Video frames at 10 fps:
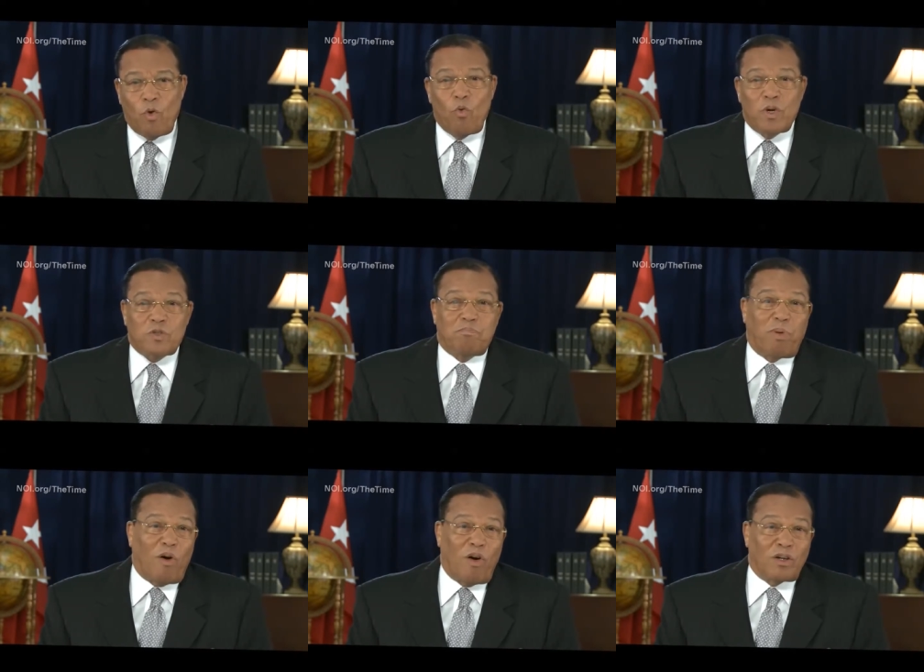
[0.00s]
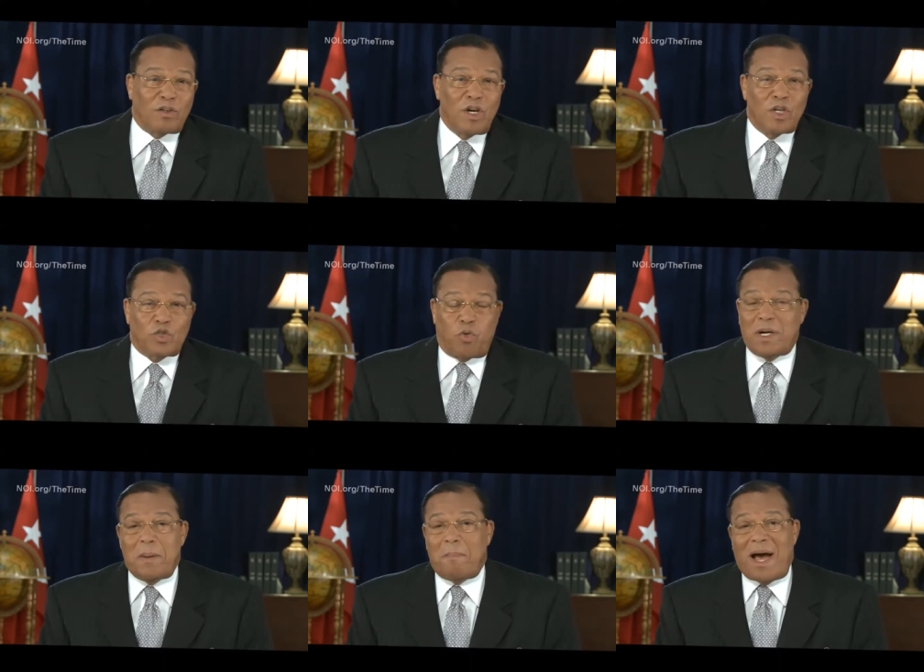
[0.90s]
who was born
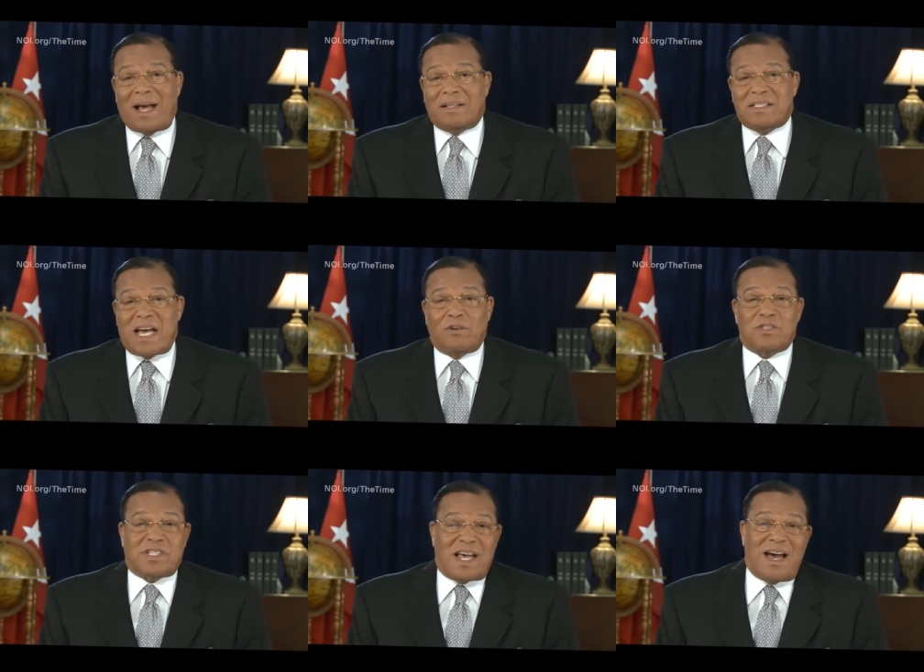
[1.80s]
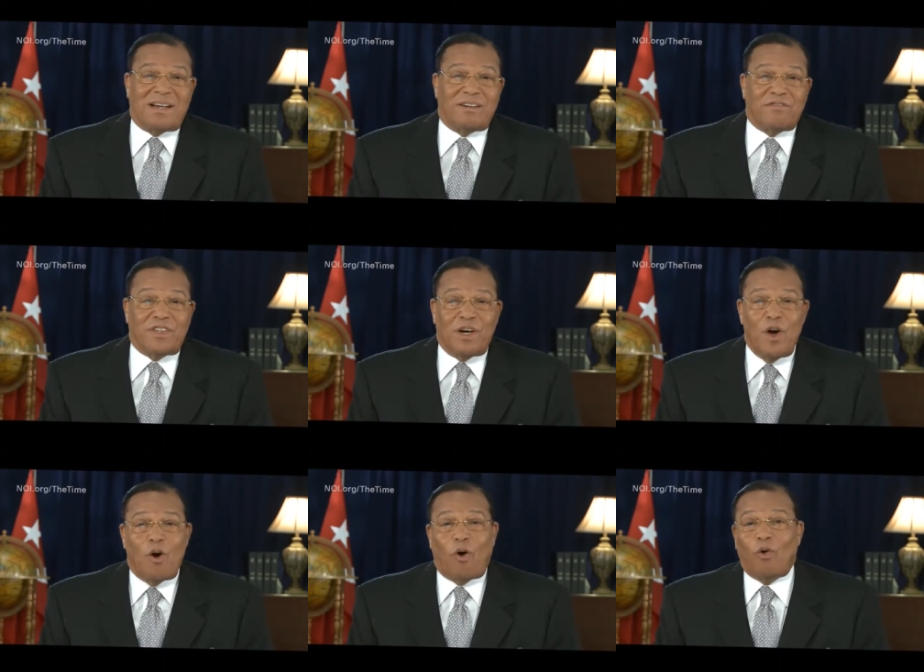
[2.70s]
twenty miles outside of the
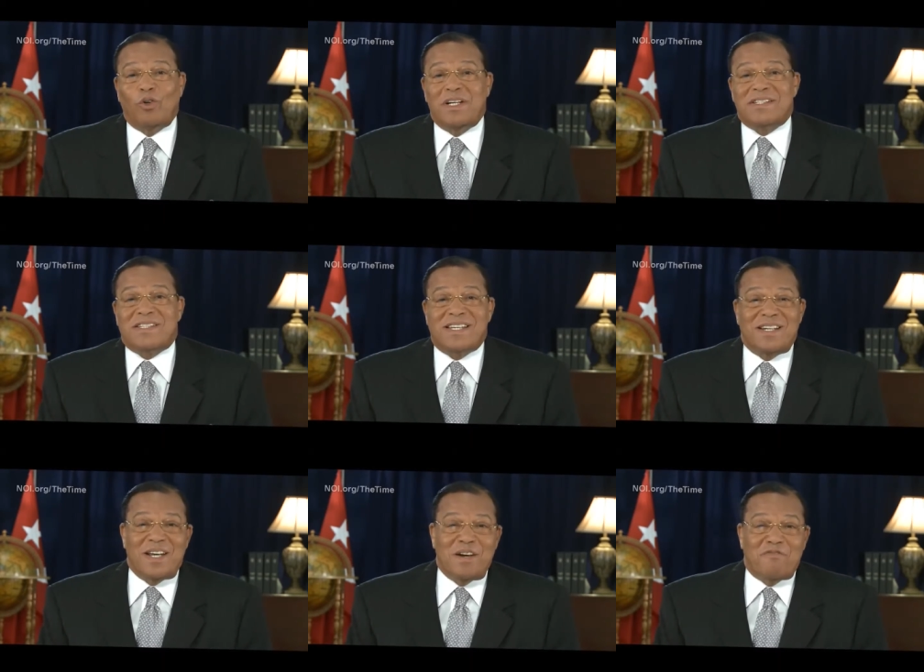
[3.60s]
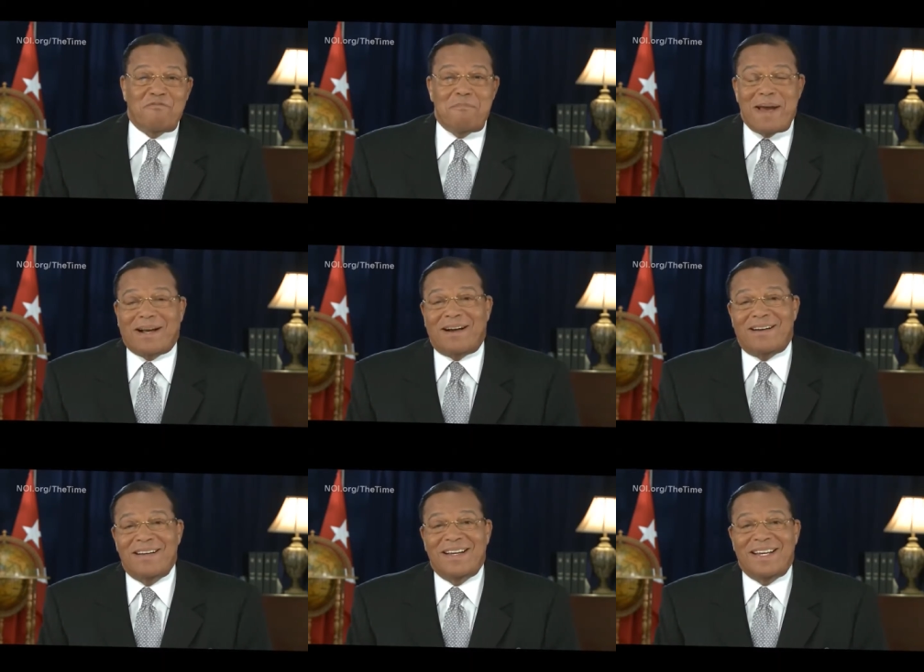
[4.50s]
holy city of
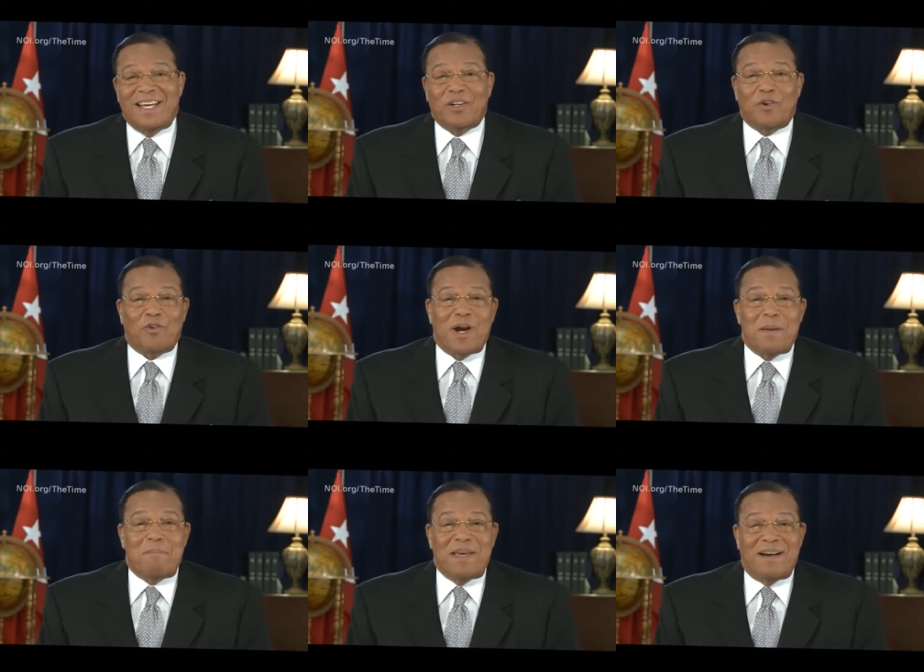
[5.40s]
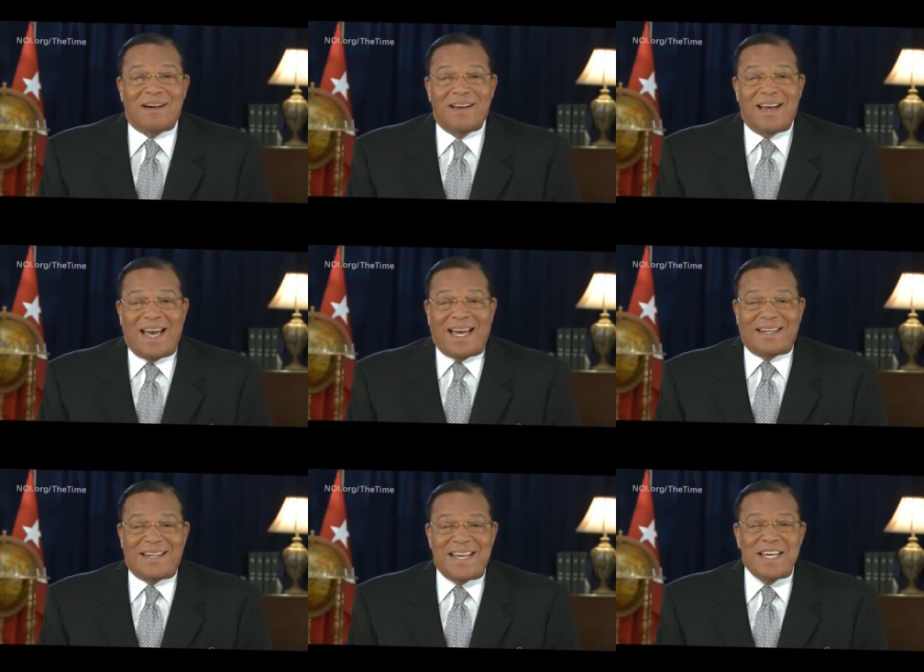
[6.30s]
Mecca in Arabia.
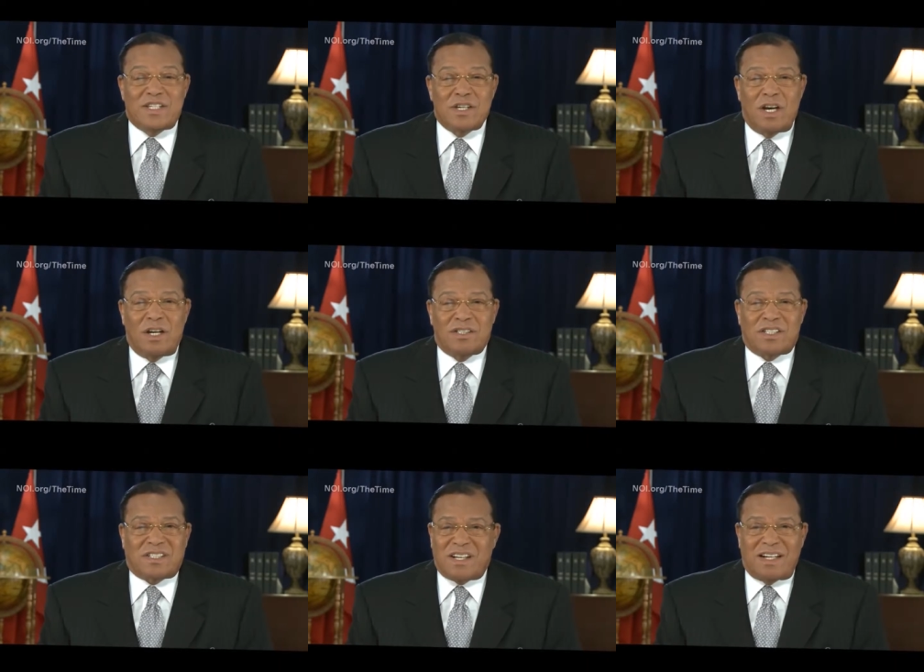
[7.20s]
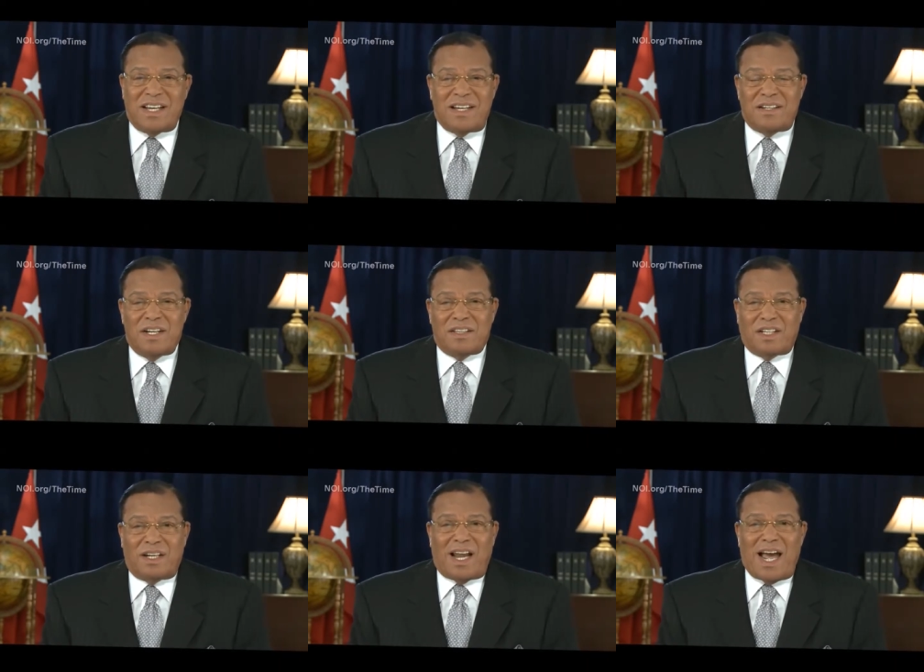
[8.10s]
And he studied
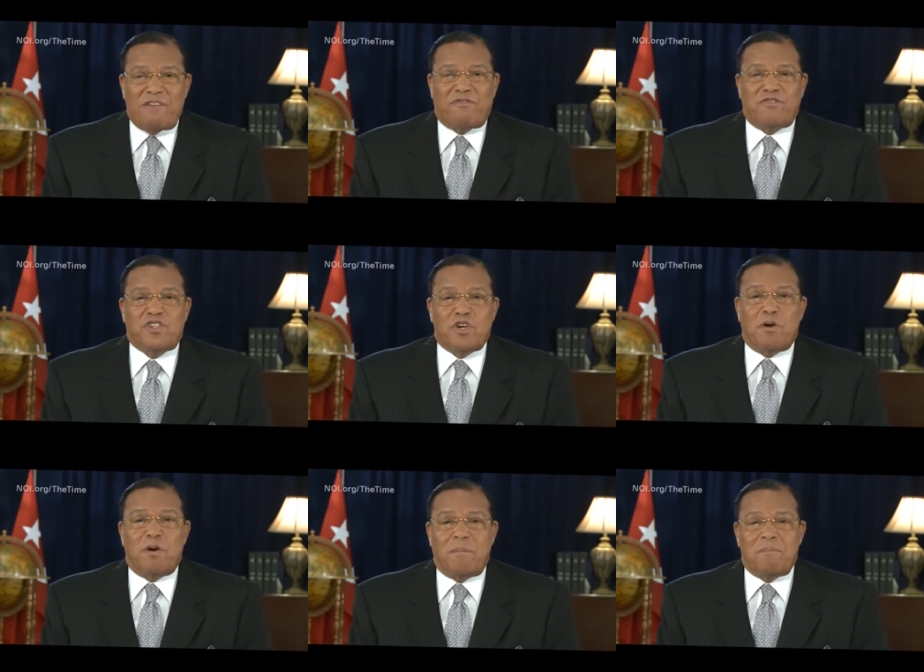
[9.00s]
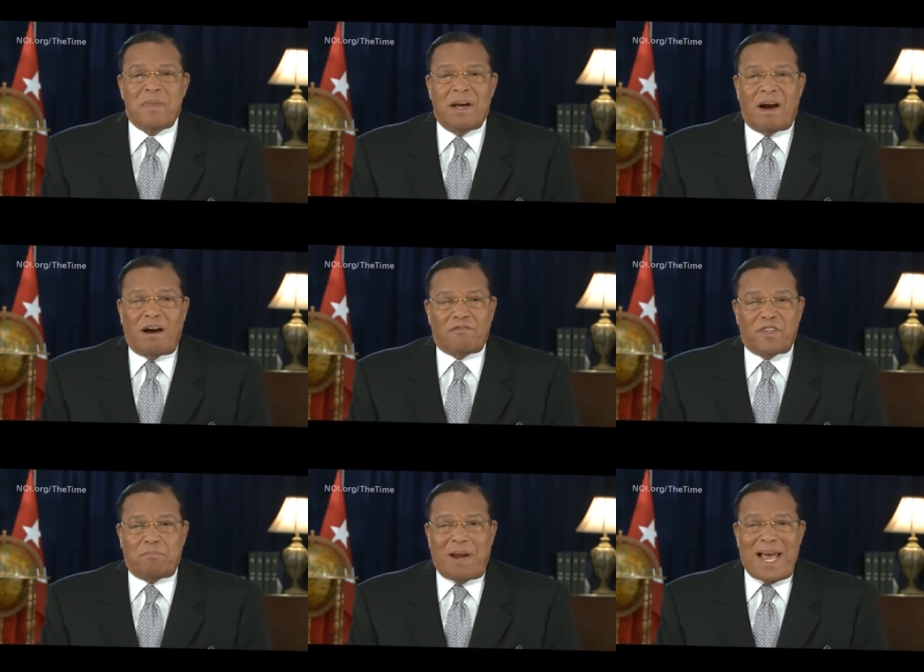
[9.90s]
the life germ
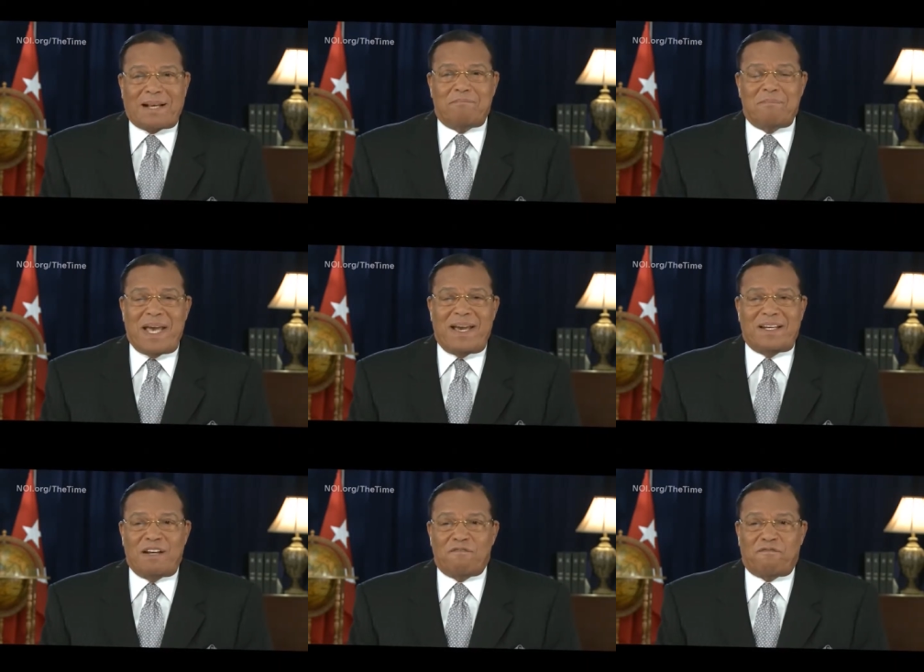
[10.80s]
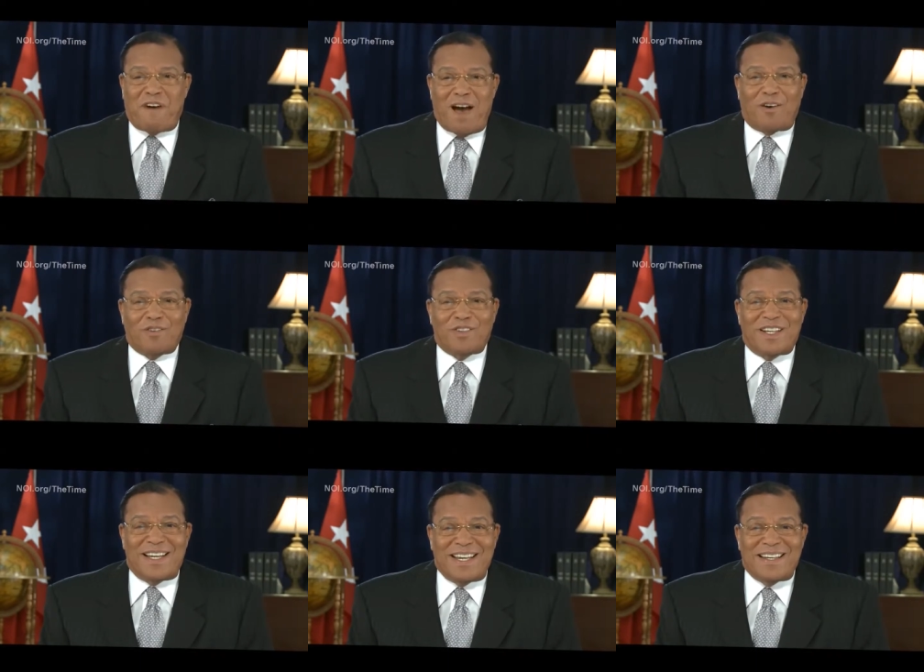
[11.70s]
of the black man and
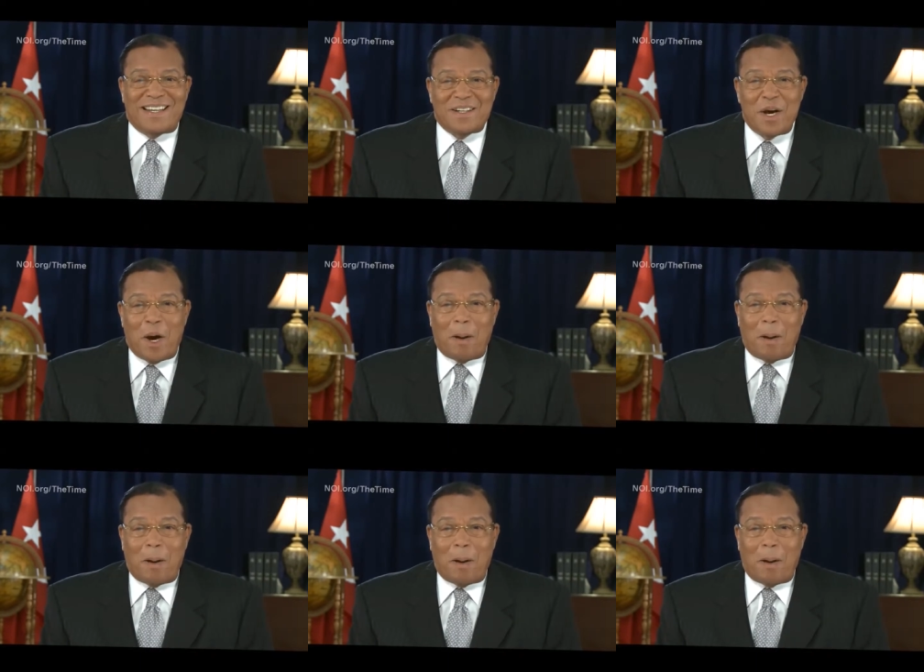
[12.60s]
found in it